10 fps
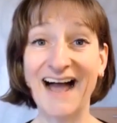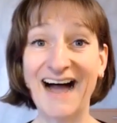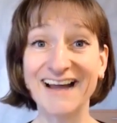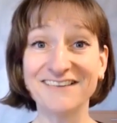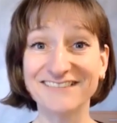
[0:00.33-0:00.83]

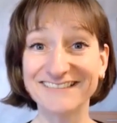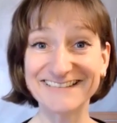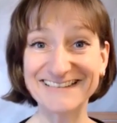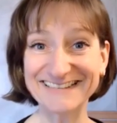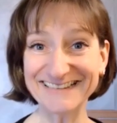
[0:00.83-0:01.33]
Hi,
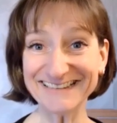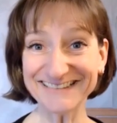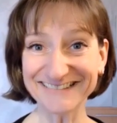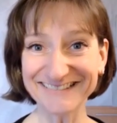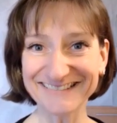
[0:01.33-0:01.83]
fantastic
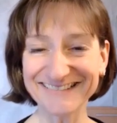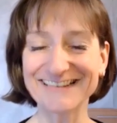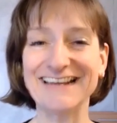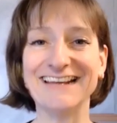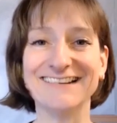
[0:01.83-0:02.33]
teachers.
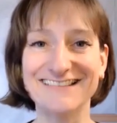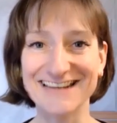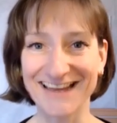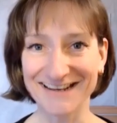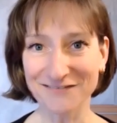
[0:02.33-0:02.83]
It's
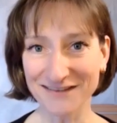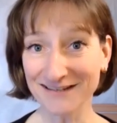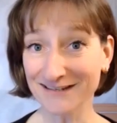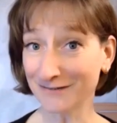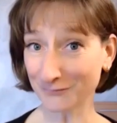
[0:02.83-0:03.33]
the end of the
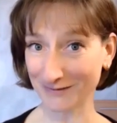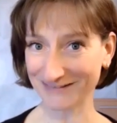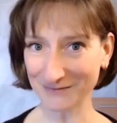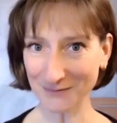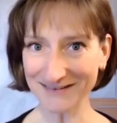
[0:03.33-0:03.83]
year
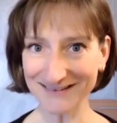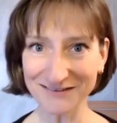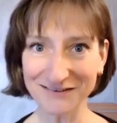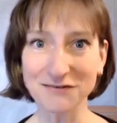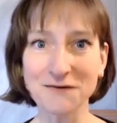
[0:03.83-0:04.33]

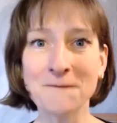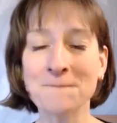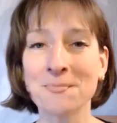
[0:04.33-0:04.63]
2022